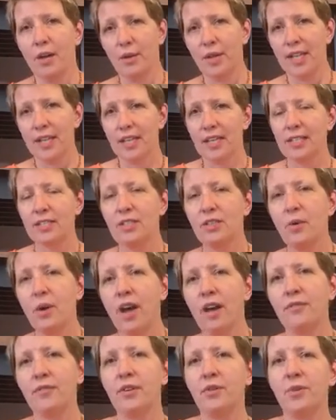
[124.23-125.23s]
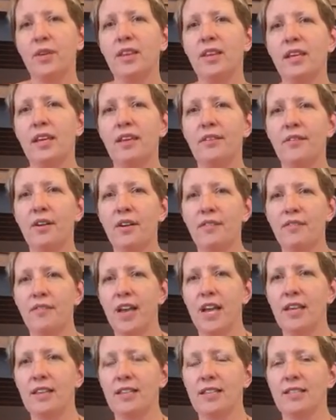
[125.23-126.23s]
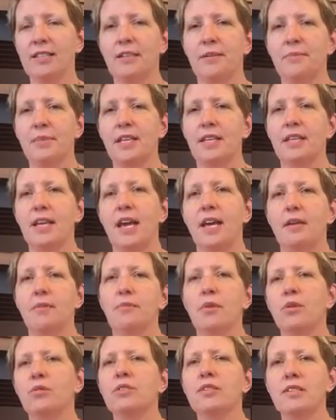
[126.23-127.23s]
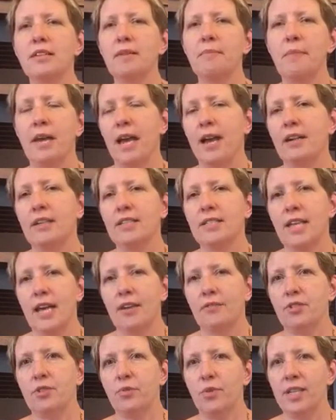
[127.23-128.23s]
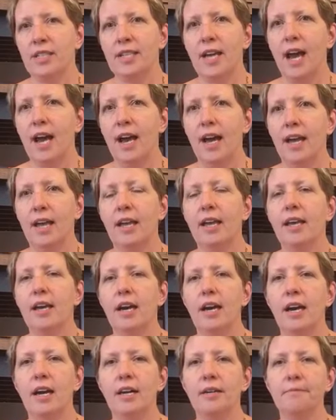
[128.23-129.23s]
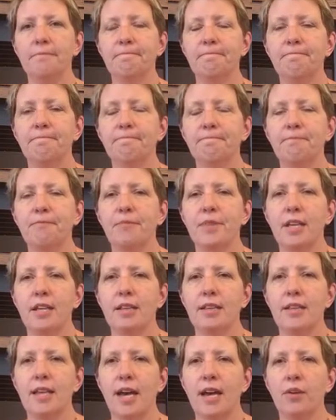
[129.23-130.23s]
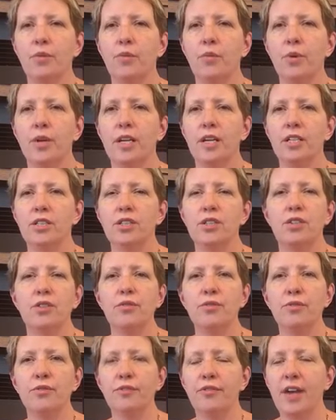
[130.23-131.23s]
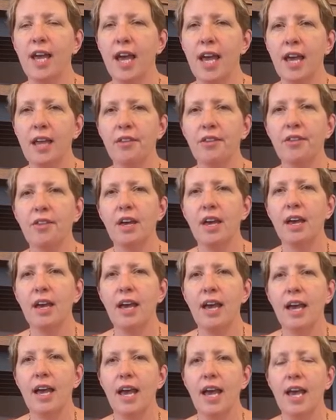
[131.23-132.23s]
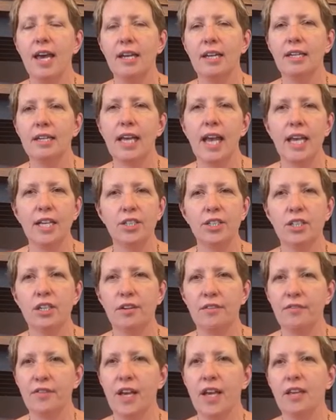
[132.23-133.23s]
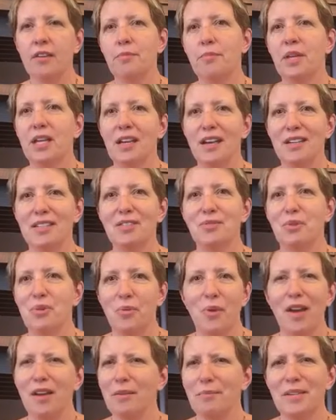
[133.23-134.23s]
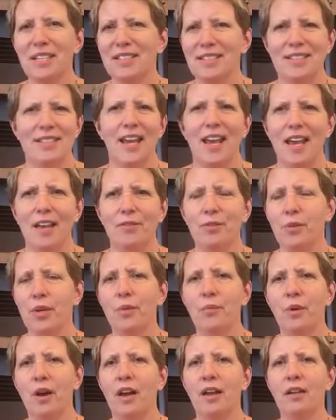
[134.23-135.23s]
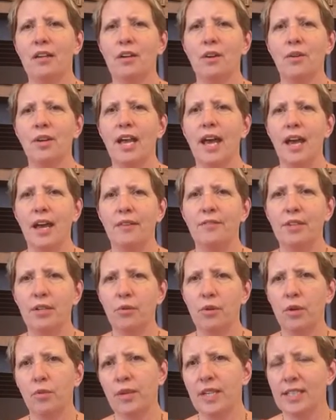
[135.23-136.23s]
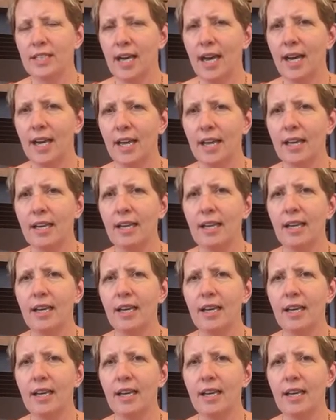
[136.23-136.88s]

Well, I think so often we think of our faith as something that mostly matters after we die. That we do faith and engage in our faith because we want to be saved. We want to go to heaven when we die.